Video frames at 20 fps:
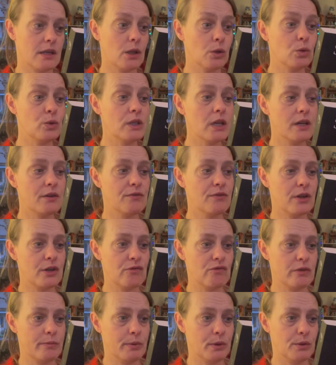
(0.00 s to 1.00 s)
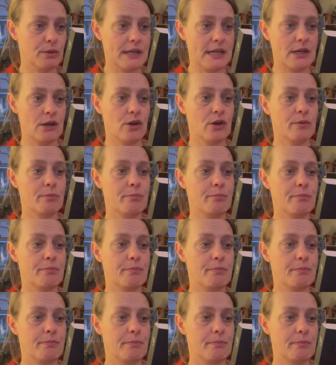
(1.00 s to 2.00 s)
alone and vulnerable in her
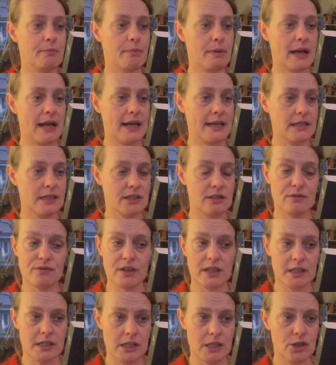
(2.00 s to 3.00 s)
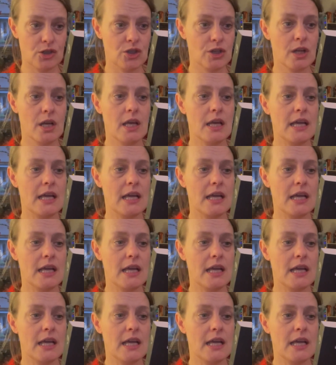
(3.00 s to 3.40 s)
pious village.